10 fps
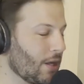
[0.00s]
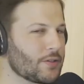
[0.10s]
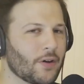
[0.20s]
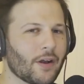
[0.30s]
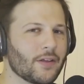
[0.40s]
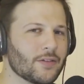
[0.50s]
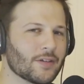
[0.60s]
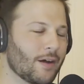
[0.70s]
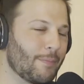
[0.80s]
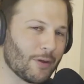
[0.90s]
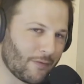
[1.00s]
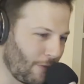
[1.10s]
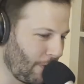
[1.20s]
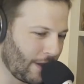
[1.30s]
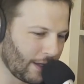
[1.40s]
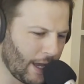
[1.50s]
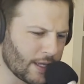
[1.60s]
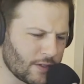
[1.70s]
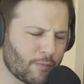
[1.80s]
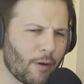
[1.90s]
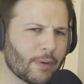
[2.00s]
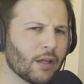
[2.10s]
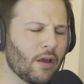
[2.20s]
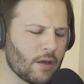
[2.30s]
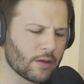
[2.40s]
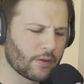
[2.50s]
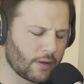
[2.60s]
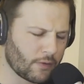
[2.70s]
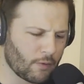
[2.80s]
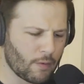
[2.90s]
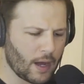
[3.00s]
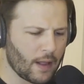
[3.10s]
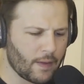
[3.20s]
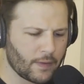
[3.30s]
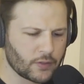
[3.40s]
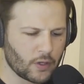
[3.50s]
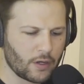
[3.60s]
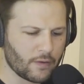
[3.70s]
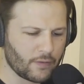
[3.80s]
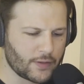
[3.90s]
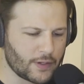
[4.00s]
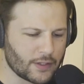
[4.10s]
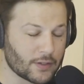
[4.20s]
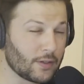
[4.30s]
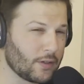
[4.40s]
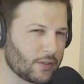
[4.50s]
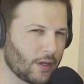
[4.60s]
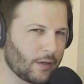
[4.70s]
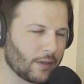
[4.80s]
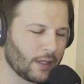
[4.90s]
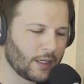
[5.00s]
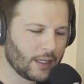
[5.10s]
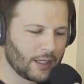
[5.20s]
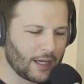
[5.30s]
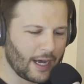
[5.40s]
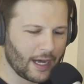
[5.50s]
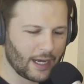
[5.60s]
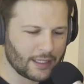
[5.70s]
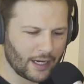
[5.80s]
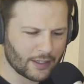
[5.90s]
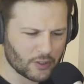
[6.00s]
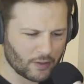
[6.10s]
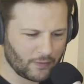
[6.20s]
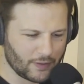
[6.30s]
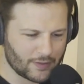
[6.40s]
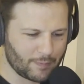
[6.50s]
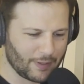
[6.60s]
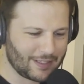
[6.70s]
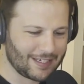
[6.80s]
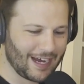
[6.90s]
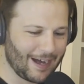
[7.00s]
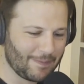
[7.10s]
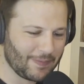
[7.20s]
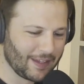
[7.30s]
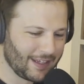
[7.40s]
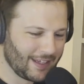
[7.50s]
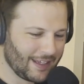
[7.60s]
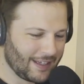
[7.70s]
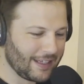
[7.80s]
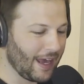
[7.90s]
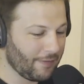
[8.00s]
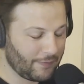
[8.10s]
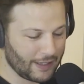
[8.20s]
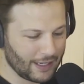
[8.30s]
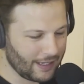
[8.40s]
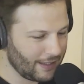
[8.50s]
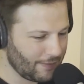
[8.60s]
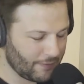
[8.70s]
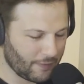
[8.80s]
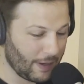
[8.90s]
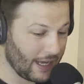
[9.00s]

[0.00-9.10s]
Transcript: Hindsight is a beautiful thing, as you've probably learned through the journey of listening to this show, young drifters. But VE, for